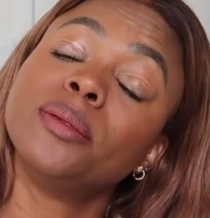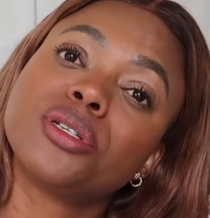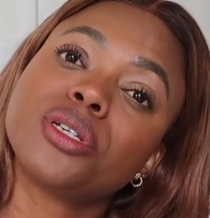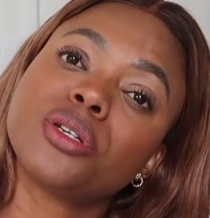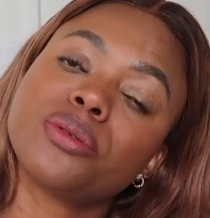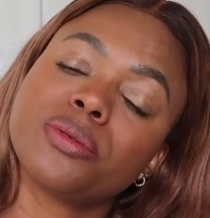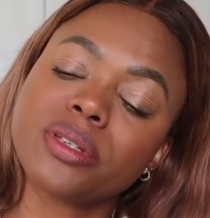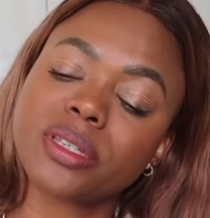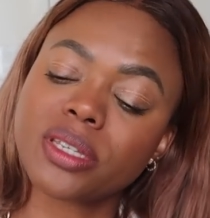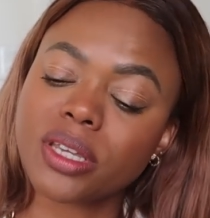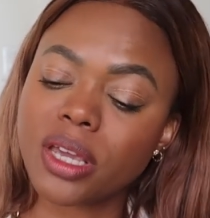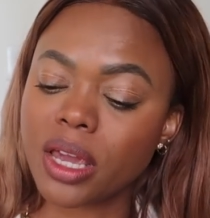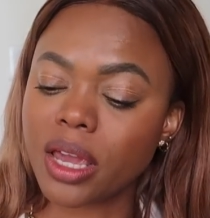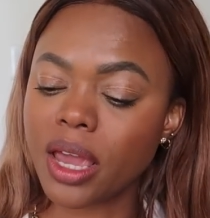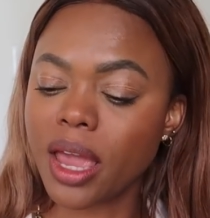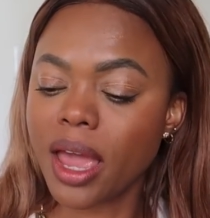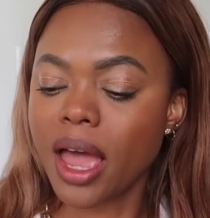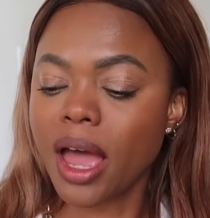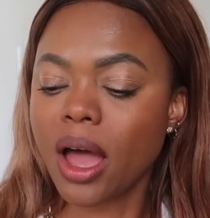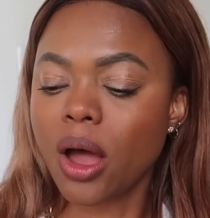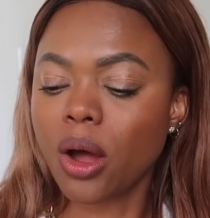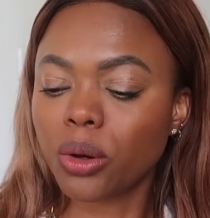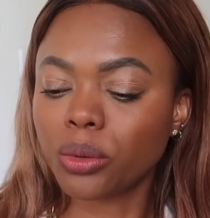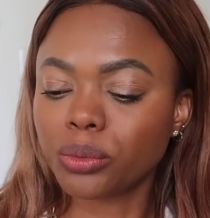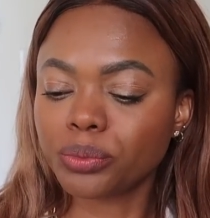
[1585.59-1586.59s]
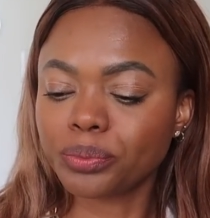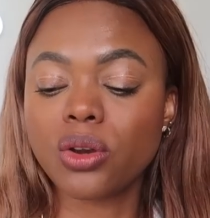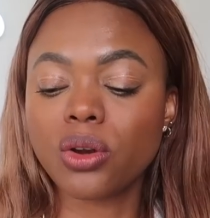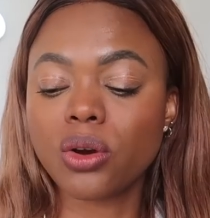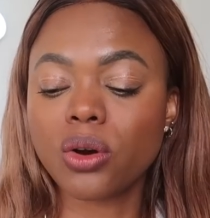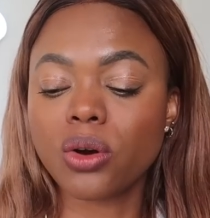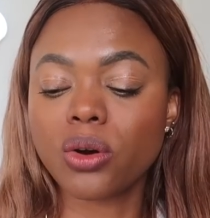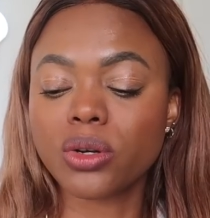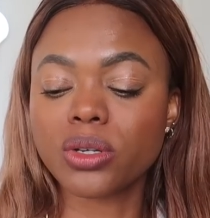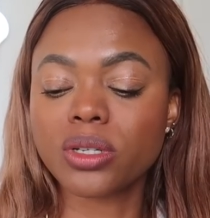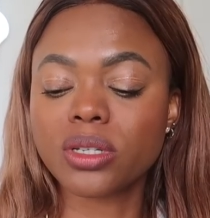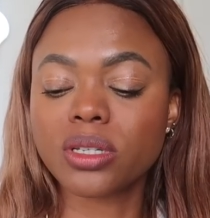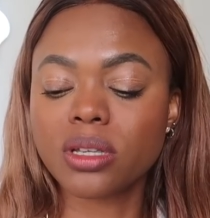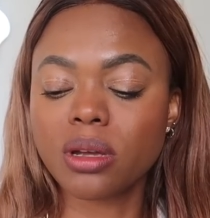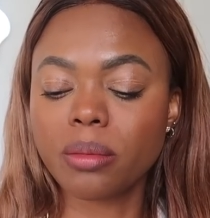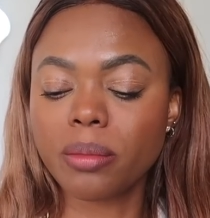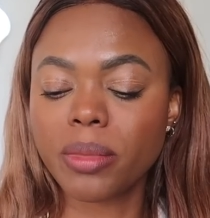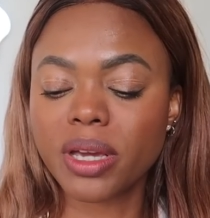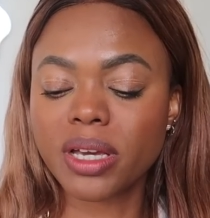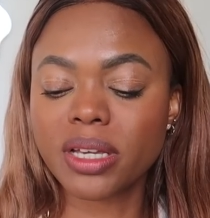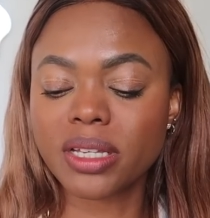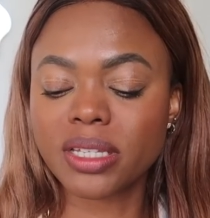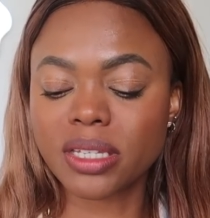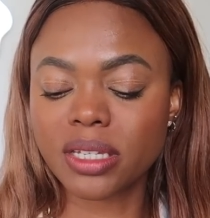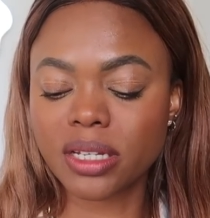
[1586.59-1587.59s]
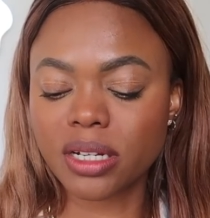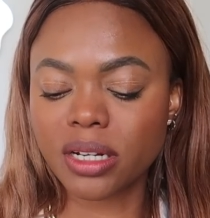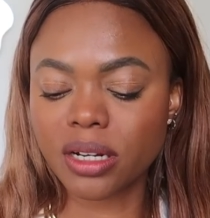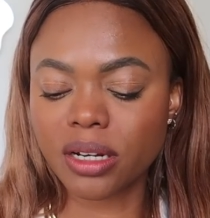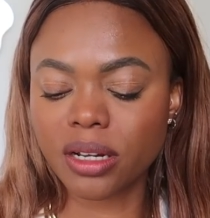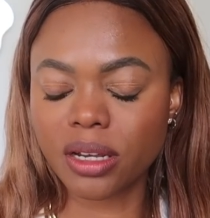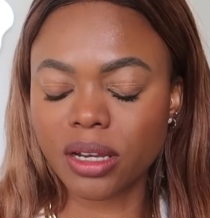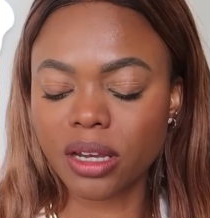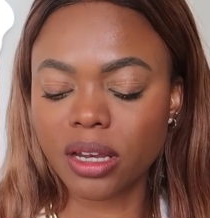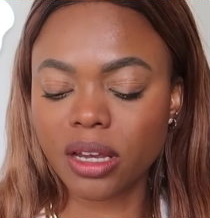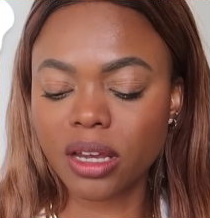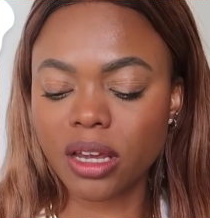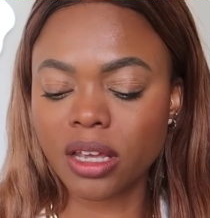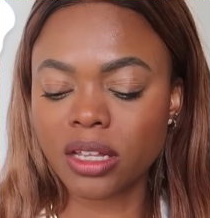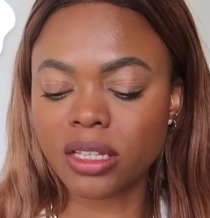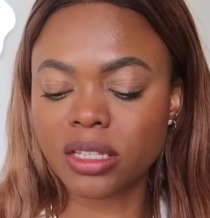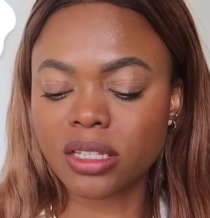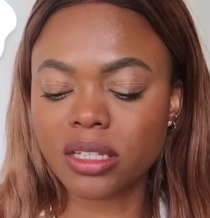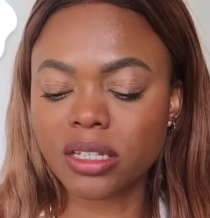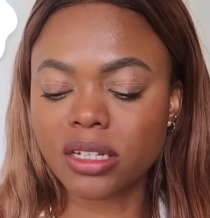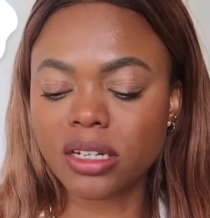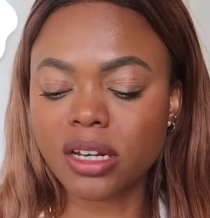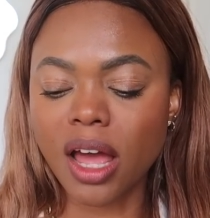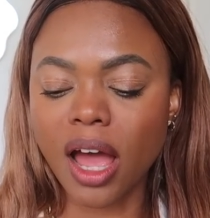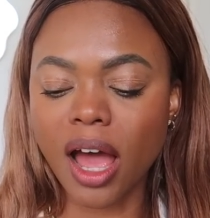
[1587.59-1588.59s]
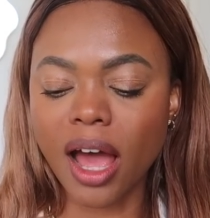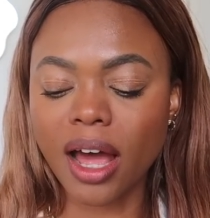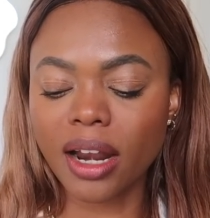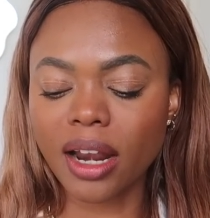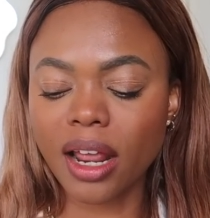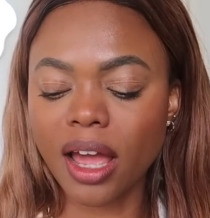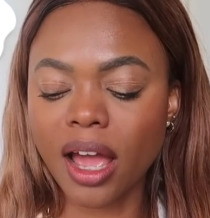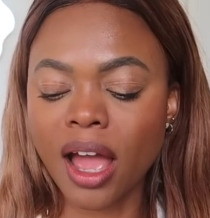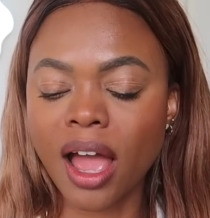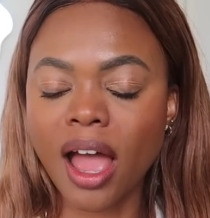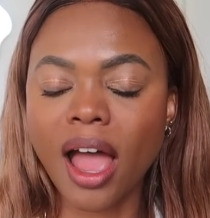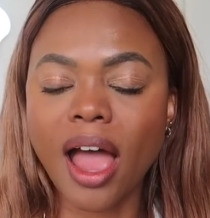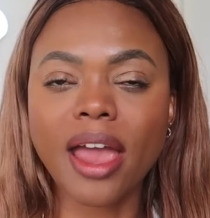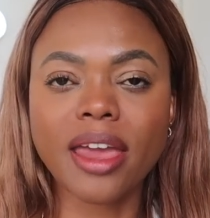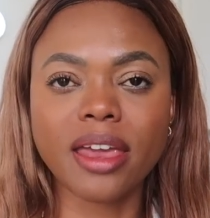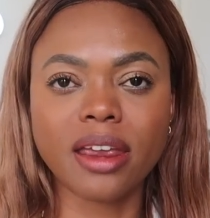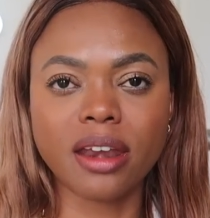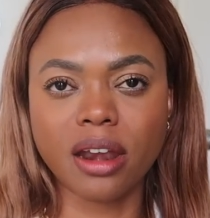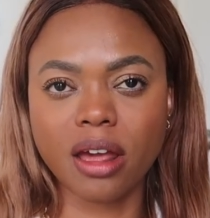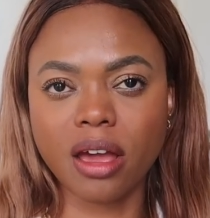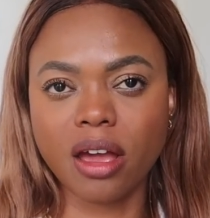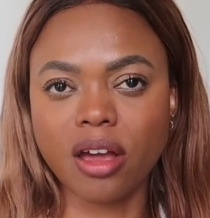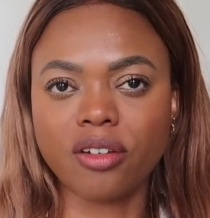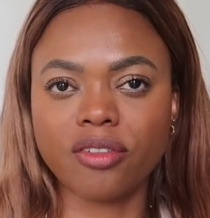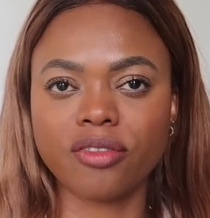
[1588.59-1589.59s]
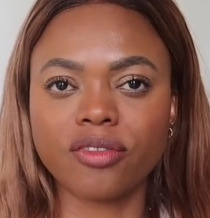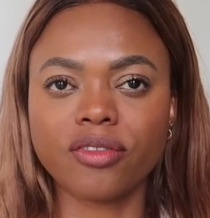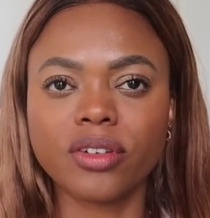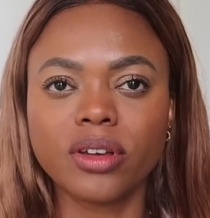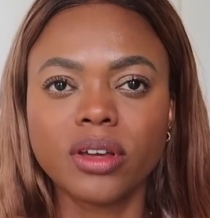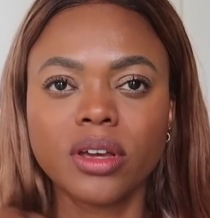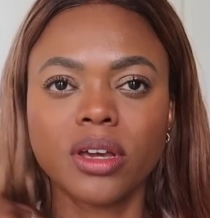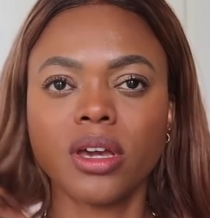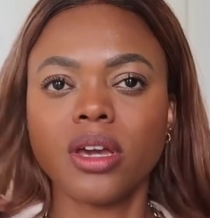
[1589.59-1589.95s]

She was saying how your stomach acidity, it's not high enough.